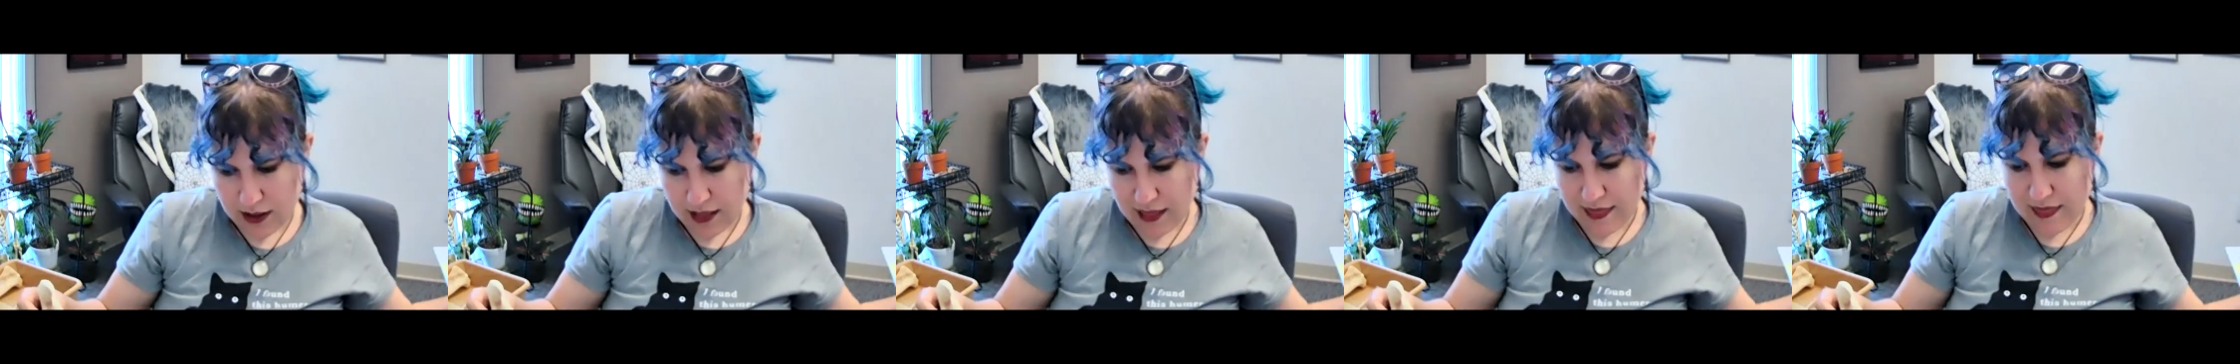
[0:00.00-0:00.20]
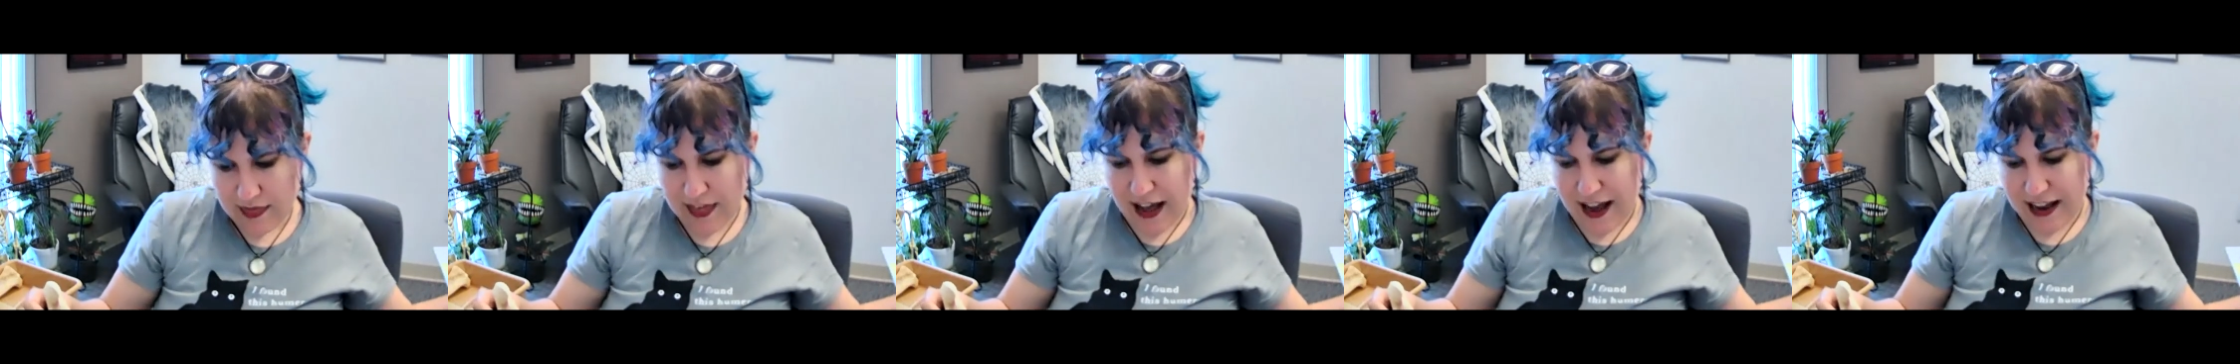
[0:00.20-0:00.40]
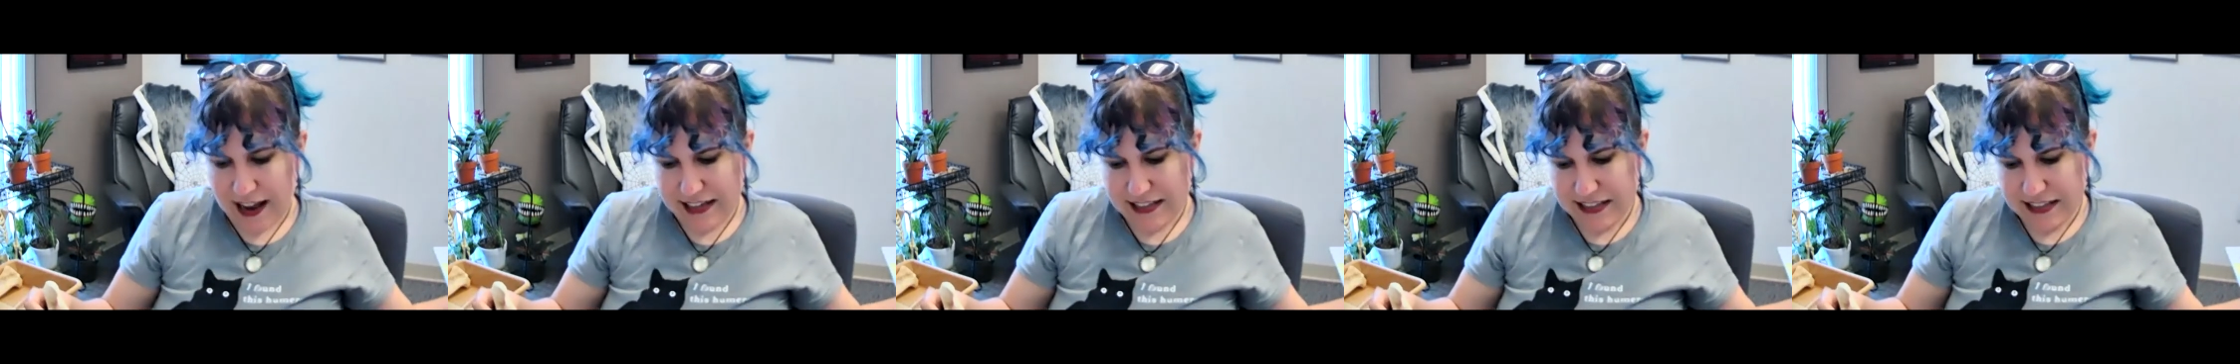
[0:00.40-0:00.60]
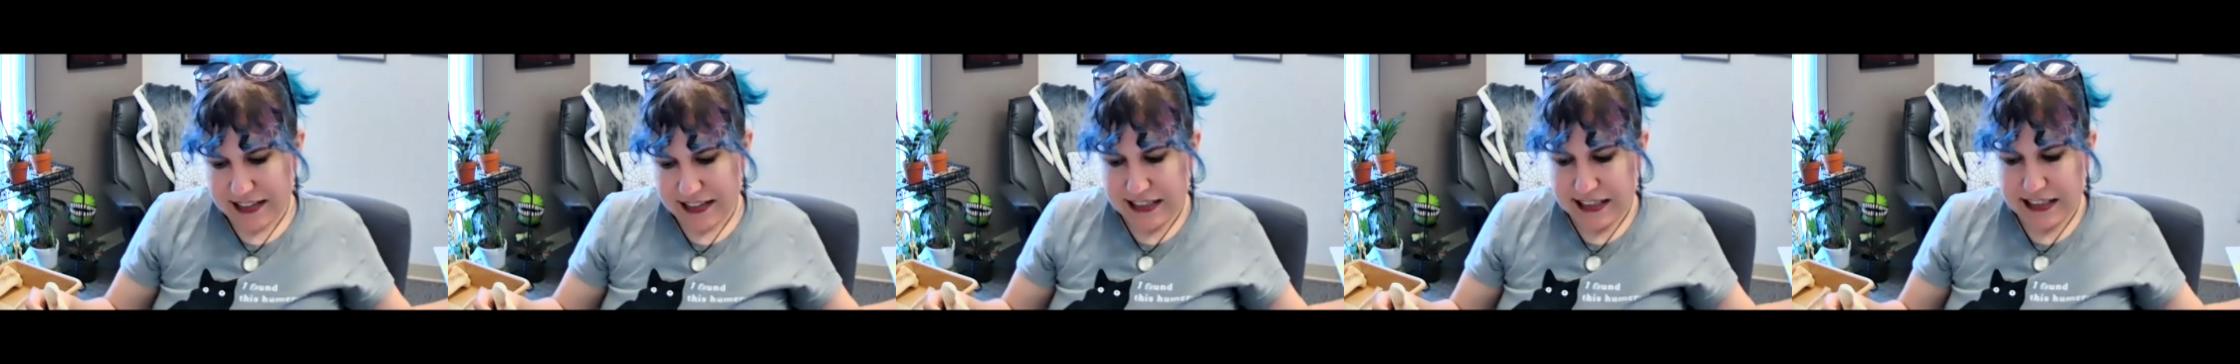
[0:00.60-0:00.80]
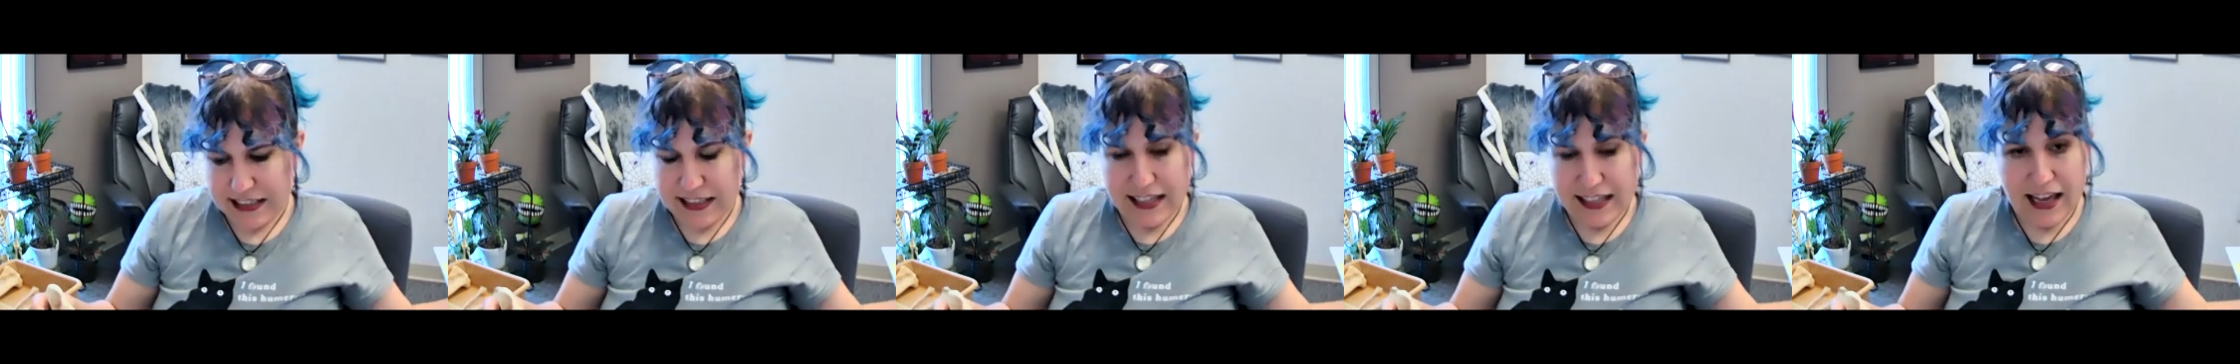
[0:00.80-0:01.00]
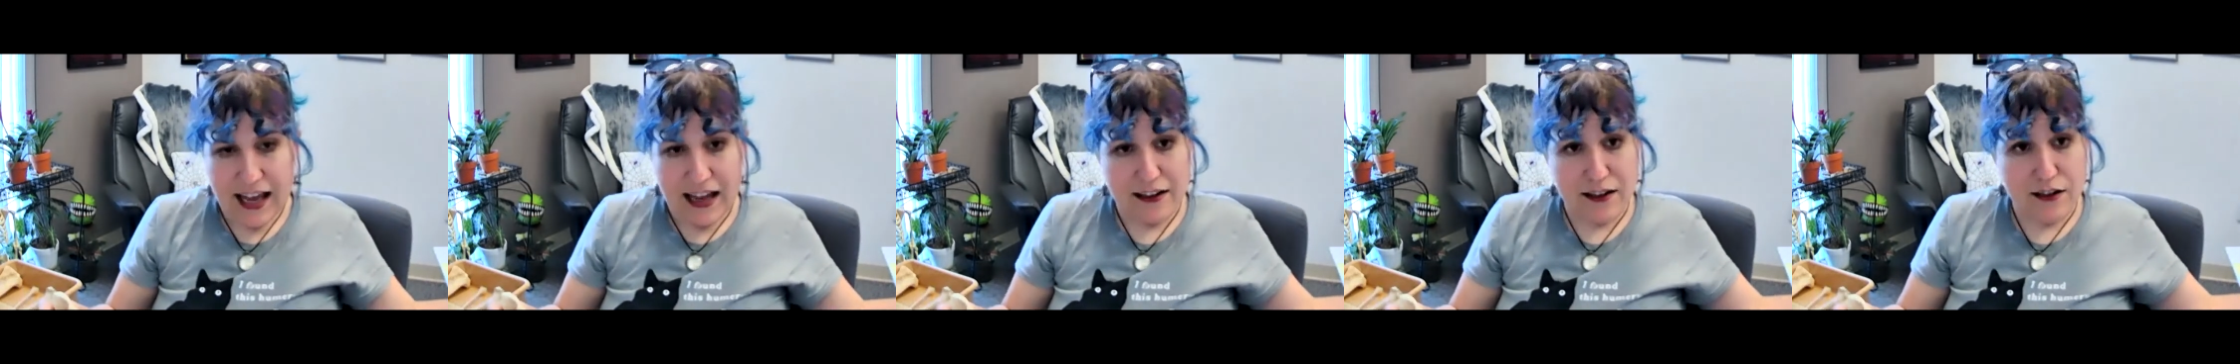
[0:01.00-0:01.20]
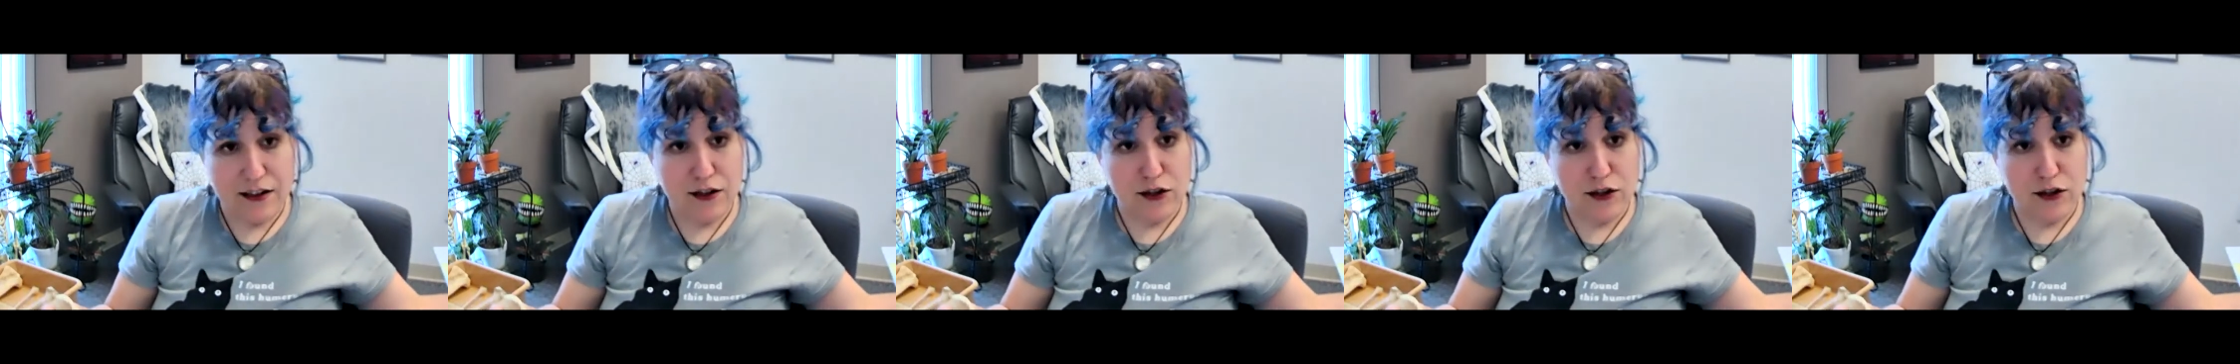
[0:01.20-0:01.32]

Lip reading: That iliac